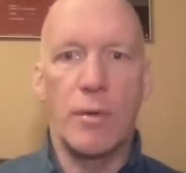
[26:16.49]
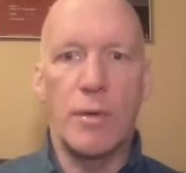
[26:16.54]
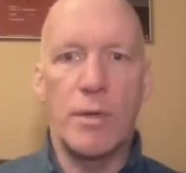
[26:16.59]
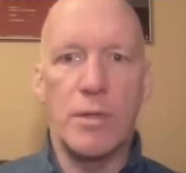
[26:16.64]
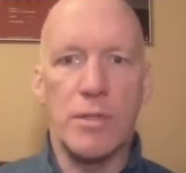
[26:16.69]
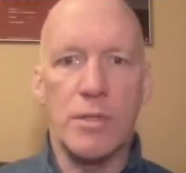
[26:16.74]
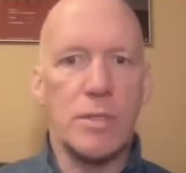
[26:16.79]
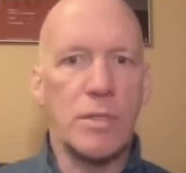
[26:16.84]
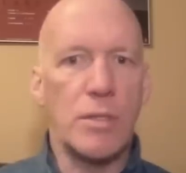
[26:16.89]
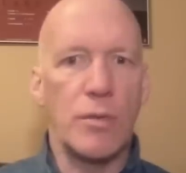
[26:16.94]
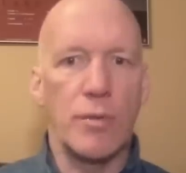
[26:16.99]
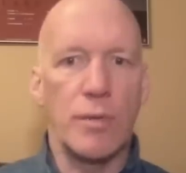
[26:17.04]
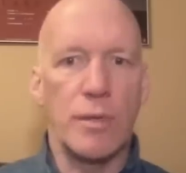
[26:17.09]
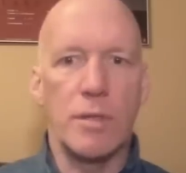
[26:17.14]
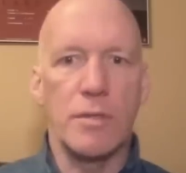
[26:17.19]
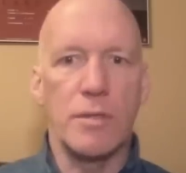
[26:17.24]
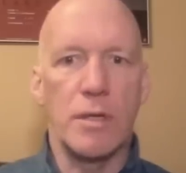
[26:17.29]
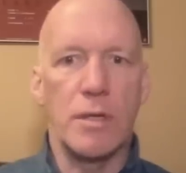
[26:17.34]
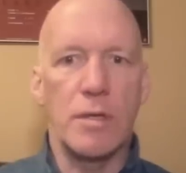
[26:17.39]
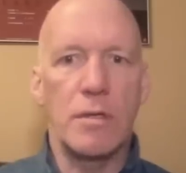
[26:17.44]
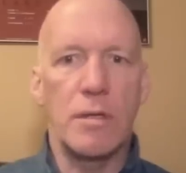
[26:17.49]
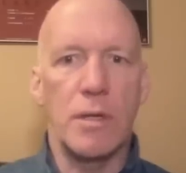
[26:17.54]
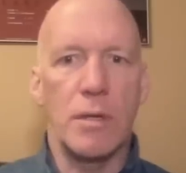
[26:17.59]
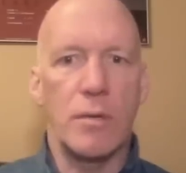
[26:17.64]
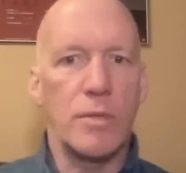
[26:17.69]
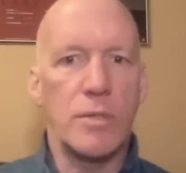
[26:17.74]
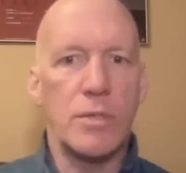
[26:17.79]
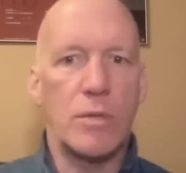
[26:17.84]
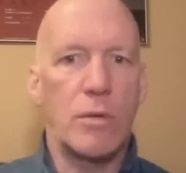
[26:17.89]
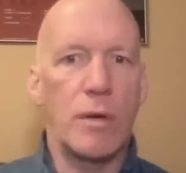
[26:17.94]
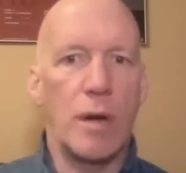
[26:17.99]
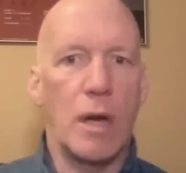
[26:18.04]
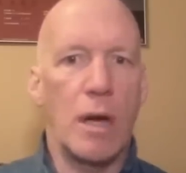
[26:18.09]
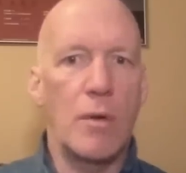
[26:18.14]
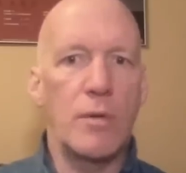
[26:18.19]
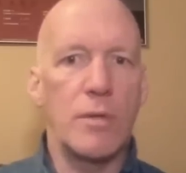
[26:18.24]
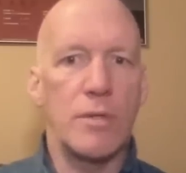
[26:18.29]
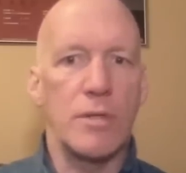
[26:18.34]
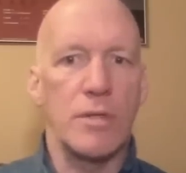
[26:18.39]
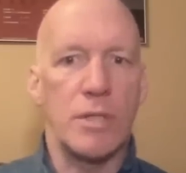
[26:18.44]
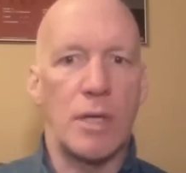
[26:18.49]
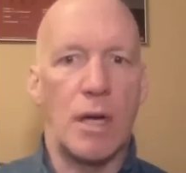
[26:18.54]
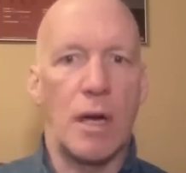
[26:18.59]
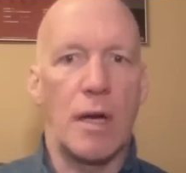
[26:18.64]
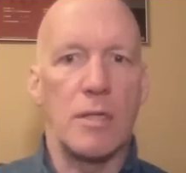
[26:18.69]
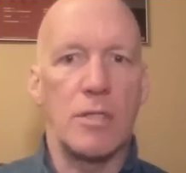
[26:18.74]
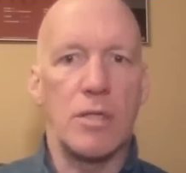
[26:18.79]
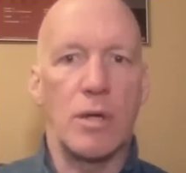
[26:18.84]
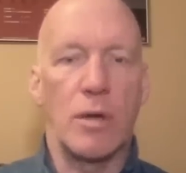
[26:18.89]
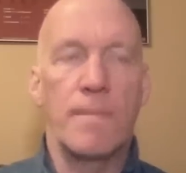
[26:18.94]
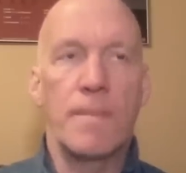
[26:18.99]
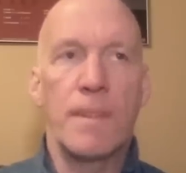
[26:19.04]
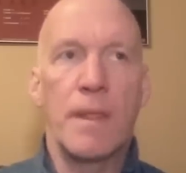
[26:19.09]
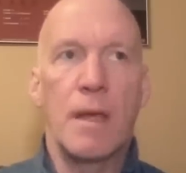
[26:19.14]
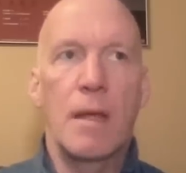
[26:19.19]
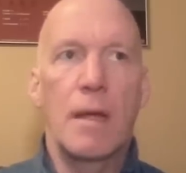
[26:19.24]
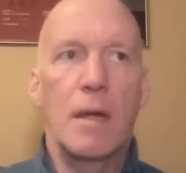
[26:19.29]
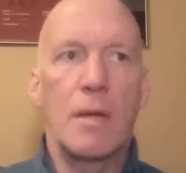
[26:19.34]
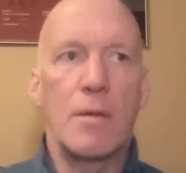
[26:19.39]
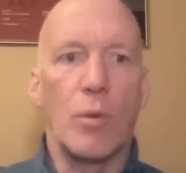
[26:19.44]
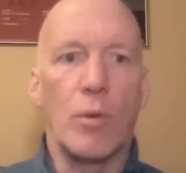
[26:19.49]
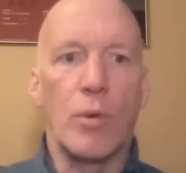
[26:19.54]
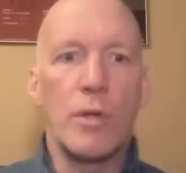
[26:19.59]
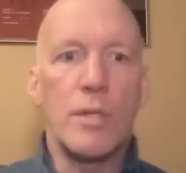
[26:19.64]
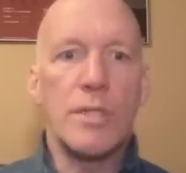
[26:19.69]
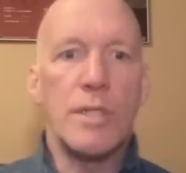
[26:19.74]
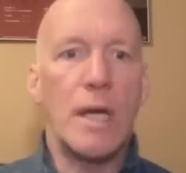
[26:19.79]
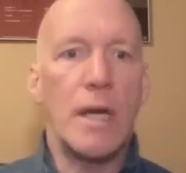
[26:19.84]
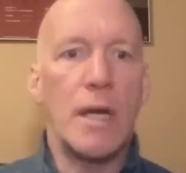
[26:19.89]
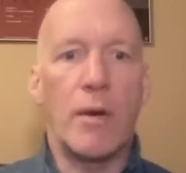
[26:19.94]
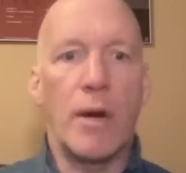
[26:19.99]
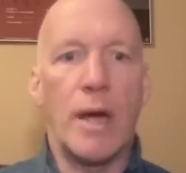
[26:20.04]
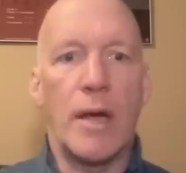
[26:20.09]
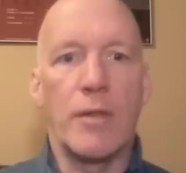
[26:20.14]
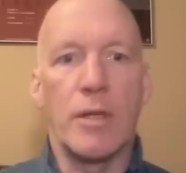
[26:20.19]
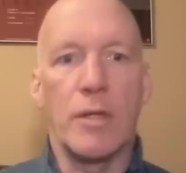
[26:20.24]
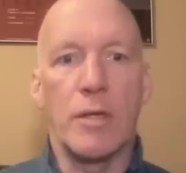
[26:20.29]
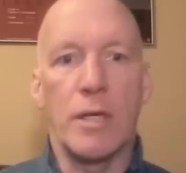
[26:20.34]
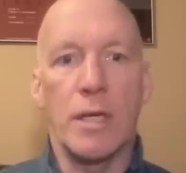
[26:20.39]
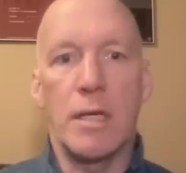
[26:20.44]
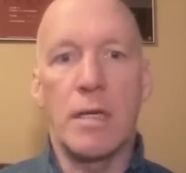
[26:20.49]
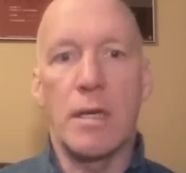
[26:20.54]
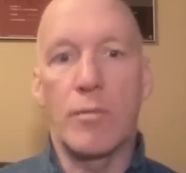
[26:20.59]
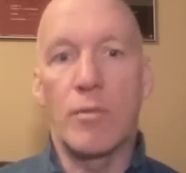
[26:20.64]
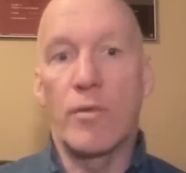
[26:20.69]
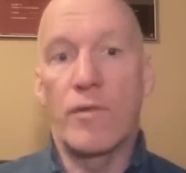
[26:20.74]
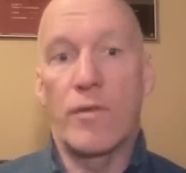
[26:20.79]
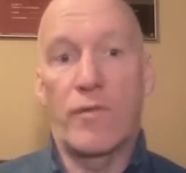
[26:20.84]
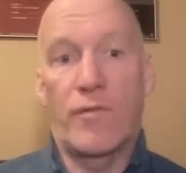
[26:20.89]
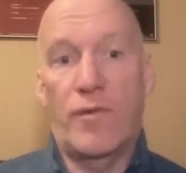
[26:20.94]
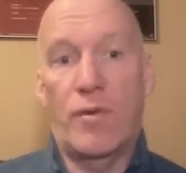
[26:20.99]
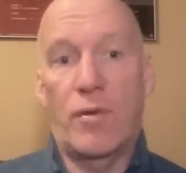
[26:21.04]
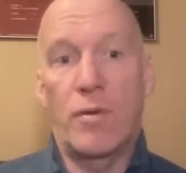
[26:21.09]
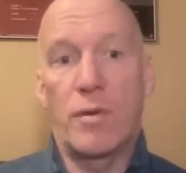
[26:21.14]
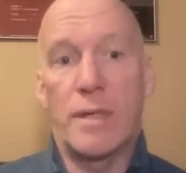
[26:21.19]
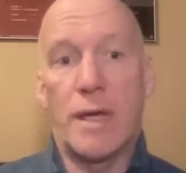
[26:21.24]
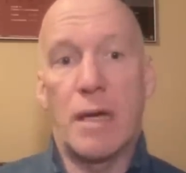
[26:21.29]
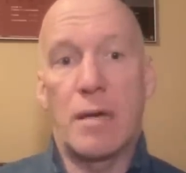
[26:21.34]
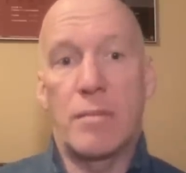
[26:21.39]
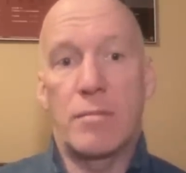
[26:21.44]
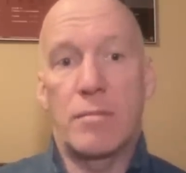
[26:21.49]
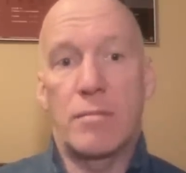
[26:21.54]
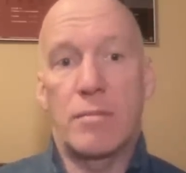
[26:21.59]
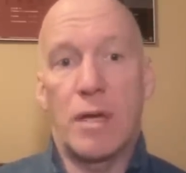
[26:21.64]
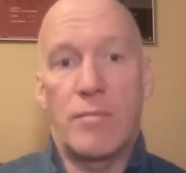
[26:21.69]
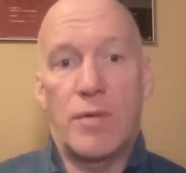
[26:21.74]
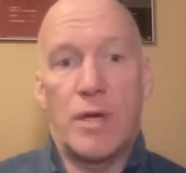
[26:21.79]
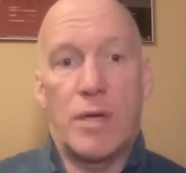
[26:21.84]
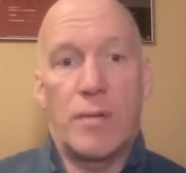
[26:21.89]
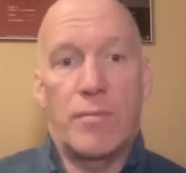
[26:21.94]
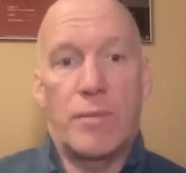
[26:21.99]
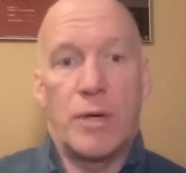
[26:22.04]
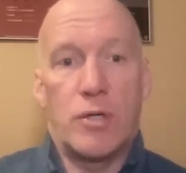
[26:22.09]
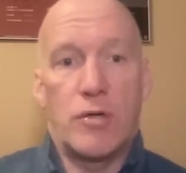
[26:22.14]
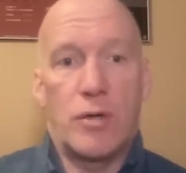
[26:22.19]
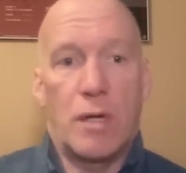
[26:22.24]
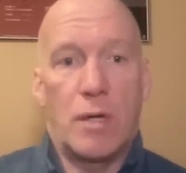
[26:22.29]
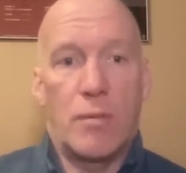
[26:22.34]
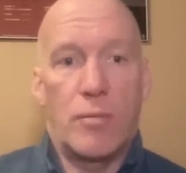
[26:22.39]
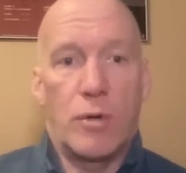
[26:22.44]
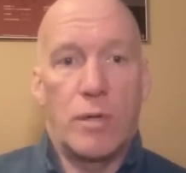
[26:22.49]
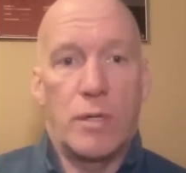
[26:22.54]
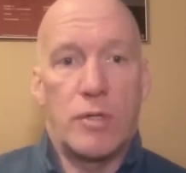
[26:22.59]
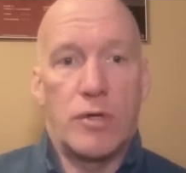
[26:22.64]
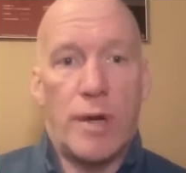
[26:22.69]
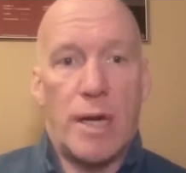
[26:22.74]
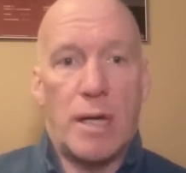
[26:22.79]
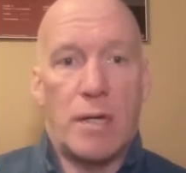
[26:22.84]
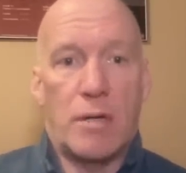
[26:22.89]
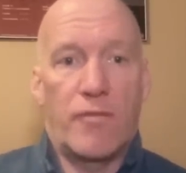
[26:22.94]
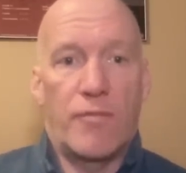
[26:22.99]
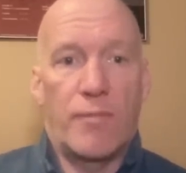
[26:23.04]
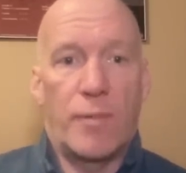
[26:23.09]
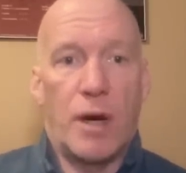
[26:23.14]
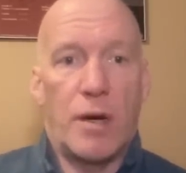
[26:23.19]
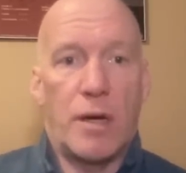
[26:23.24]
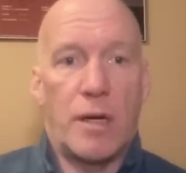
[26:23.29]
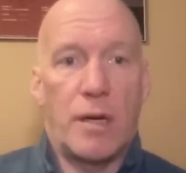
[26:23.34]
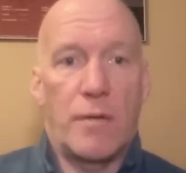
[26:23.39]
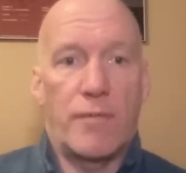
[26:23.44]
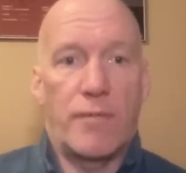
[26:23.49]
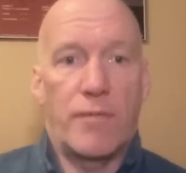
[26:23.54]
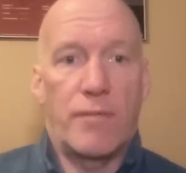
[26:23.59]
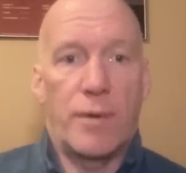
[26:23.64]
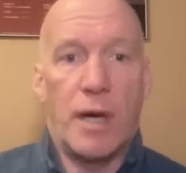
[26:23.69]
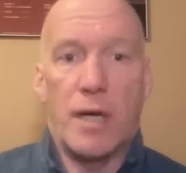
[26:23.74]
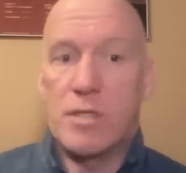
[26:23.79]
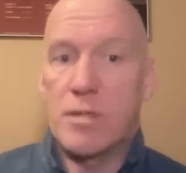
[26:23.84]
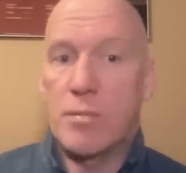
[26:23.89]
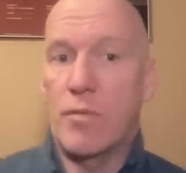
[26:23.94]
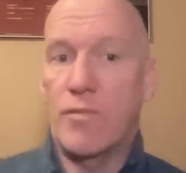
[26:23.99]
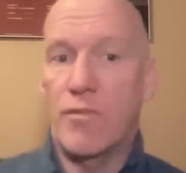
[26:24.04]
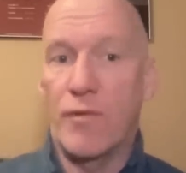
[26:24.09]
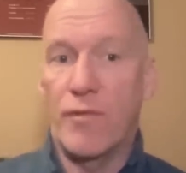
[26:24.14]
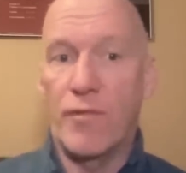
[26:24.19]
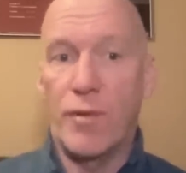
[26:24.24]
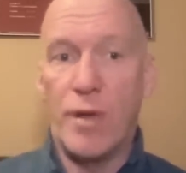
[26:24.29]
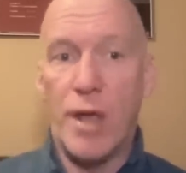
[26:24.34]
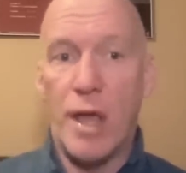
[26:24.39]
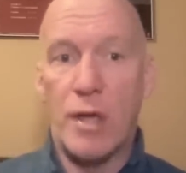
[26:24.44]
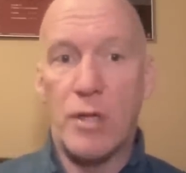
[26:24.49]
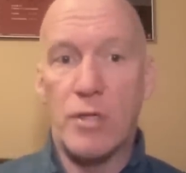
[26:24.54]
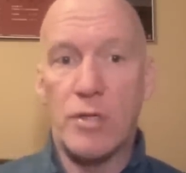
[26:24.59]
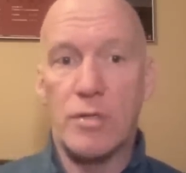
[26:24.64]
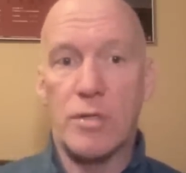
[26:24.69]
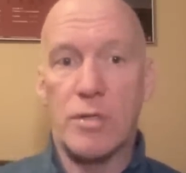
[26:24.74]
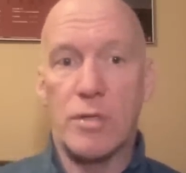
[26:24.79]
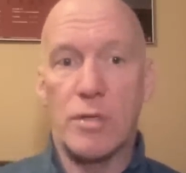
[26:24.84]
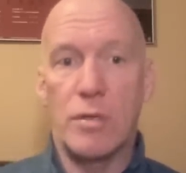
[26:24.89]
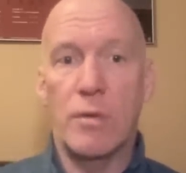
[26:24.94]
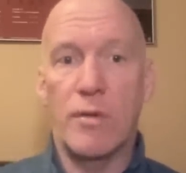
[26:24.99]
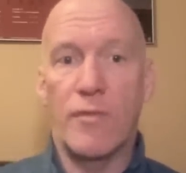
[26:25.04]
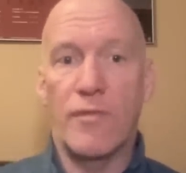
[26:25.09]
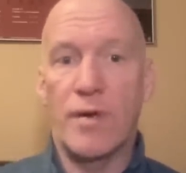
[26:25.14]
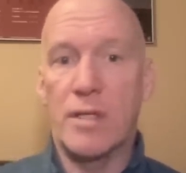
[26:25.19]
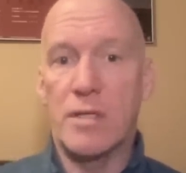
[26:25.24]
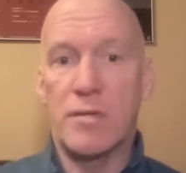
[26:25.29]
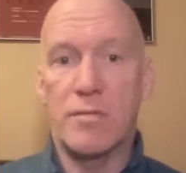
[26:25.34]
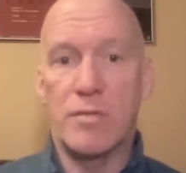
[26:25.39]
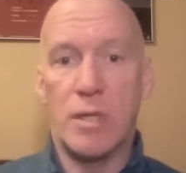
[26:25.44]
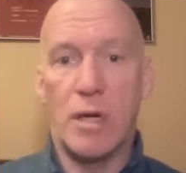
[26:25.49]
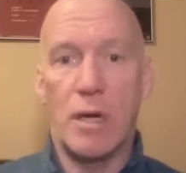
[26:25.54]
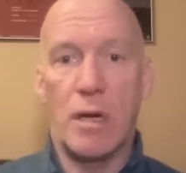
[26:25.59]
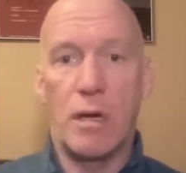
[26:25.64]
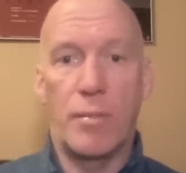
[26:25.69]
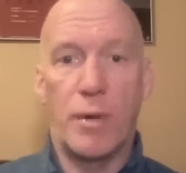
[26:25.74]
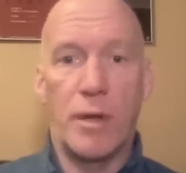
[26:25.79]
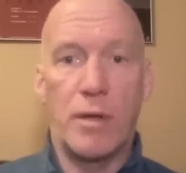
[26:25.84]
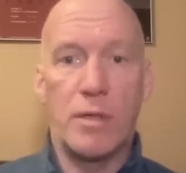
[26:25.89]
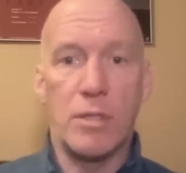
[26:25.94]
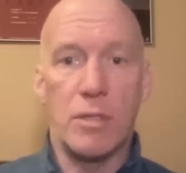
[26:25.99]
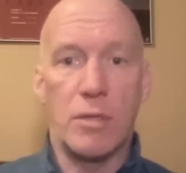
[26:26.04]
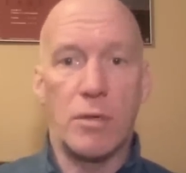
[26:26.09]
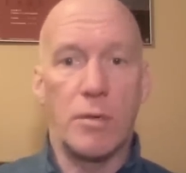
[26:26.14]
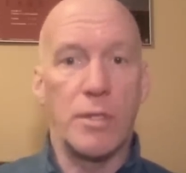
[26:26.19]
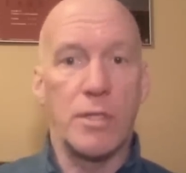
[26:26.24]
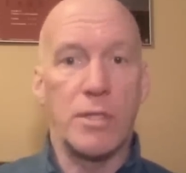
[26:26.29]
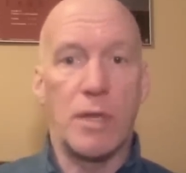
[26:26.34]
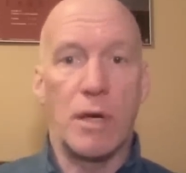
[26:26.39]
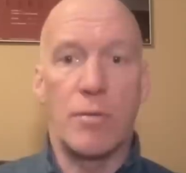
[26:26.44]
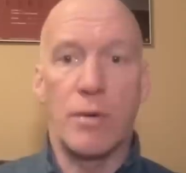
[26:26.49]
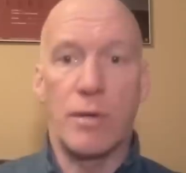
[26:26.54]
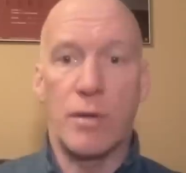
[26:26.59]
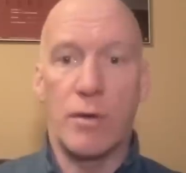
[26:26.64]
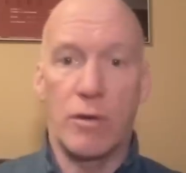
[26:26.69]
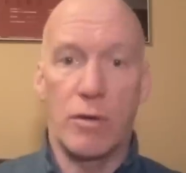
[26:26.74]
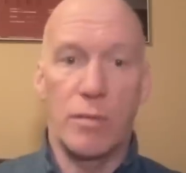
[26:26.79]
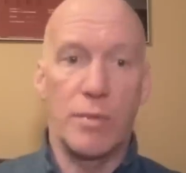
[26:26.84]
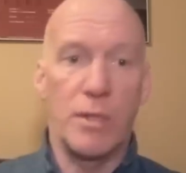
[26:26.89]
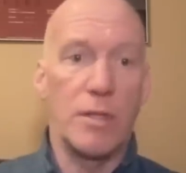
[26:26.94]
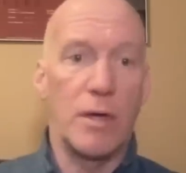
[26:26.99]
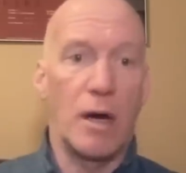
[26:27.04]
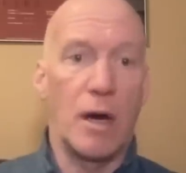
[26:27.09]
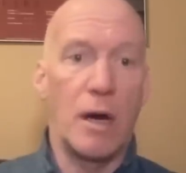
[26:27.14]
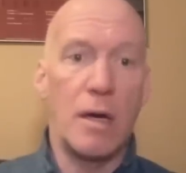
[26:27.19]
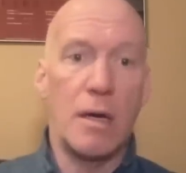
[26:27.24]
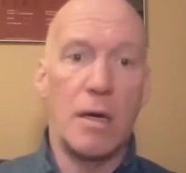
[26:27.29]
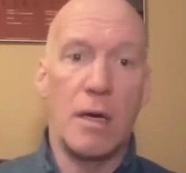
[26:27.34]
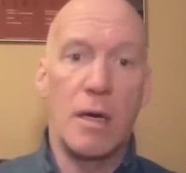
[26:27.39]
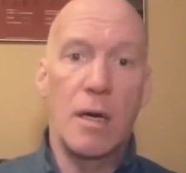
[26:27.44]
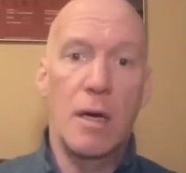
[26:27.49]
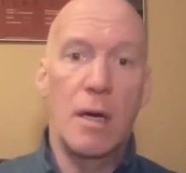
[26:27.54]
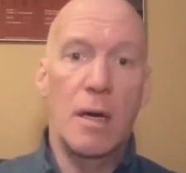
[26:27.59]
Louis? Is this the real deal? Like, what's going on with this guy? So the word's getting around the league, and moving forward, that might make Montreal a more attractive market, possibly for free agents too, offensive style players. Look what he's done with Kirby Doc.